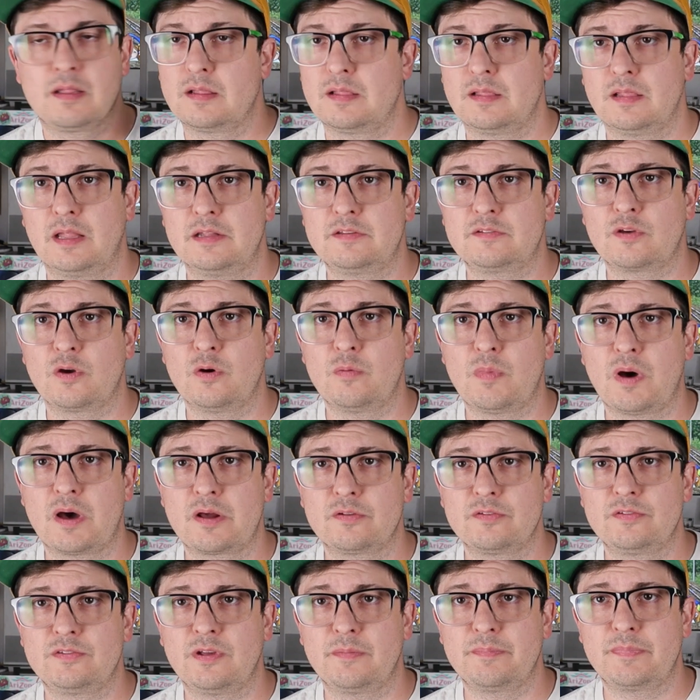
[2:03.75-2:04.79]
let's go
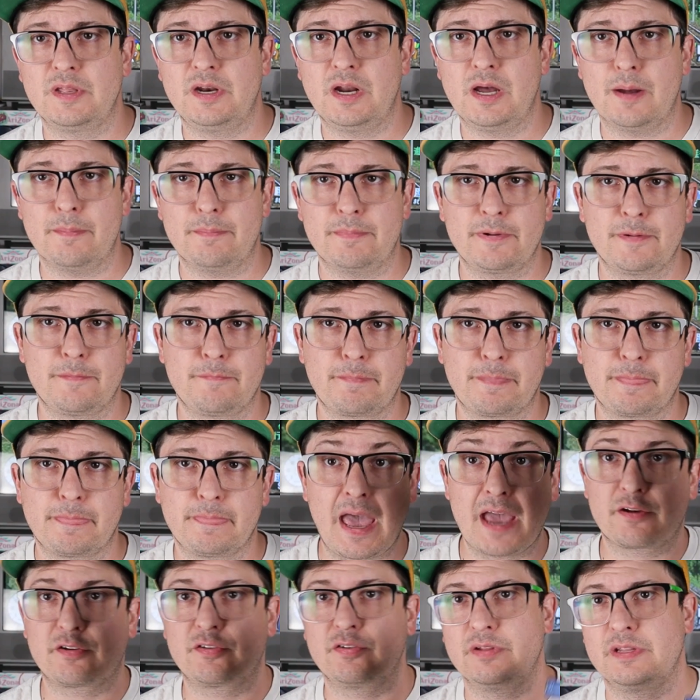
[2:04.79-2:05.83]
model something up.
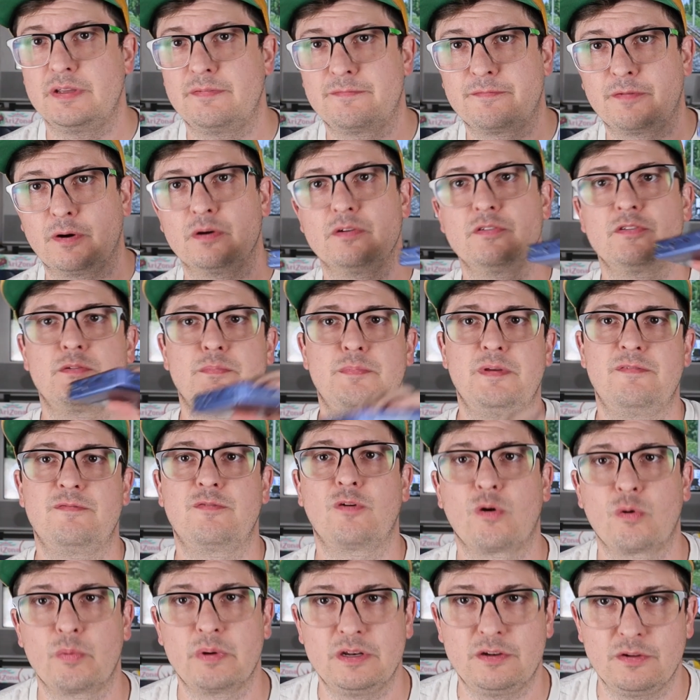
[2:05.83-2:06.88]
Actually, first,
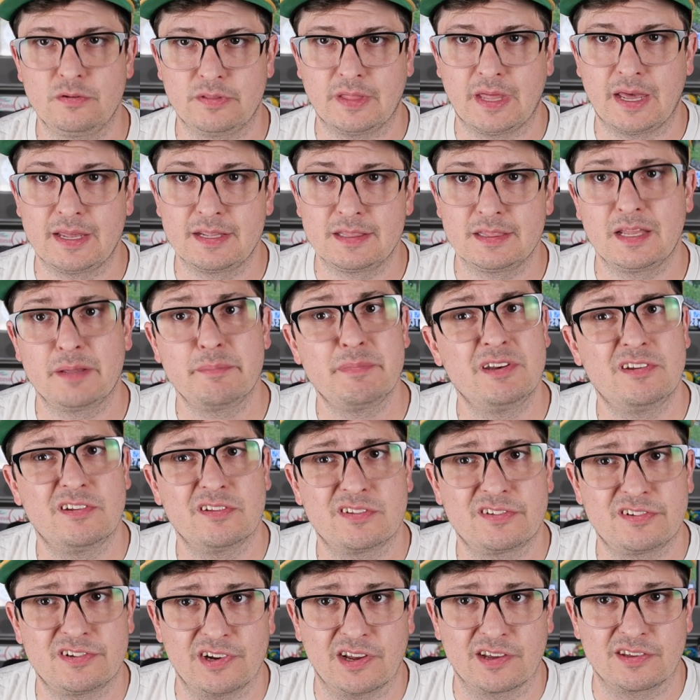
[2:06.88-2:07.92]
before we do that, let me
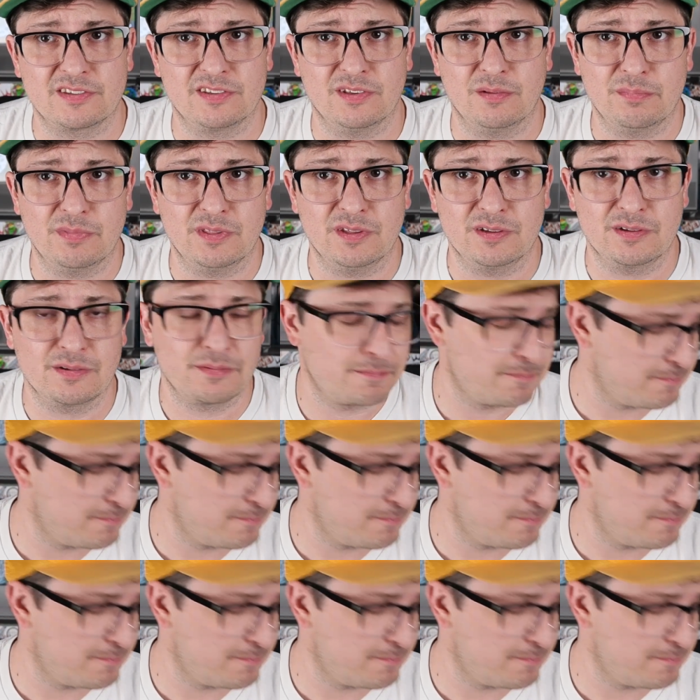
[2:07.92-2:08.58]
just check something.